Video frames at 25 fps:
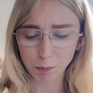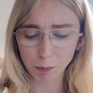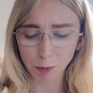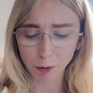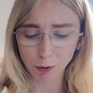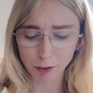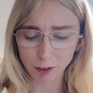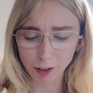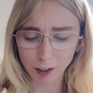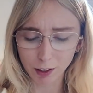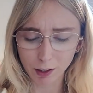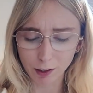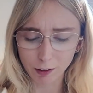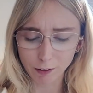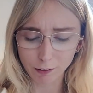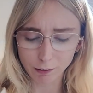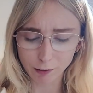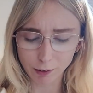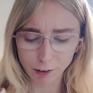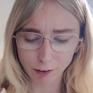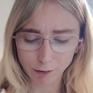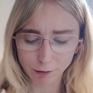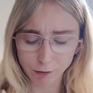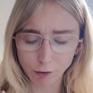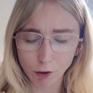but they're
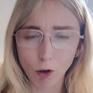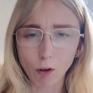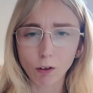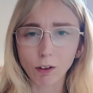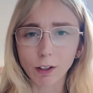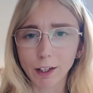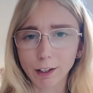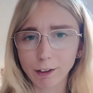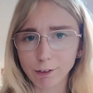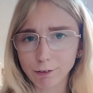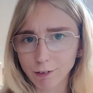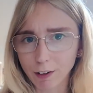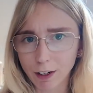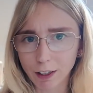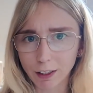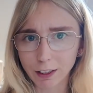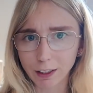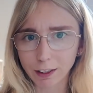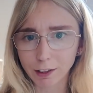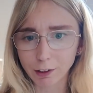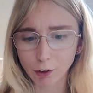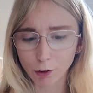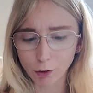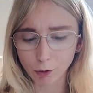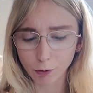not like
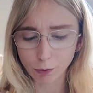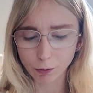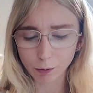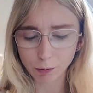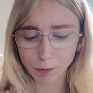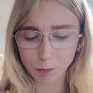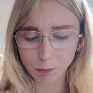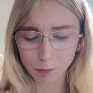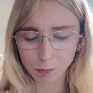fairly new.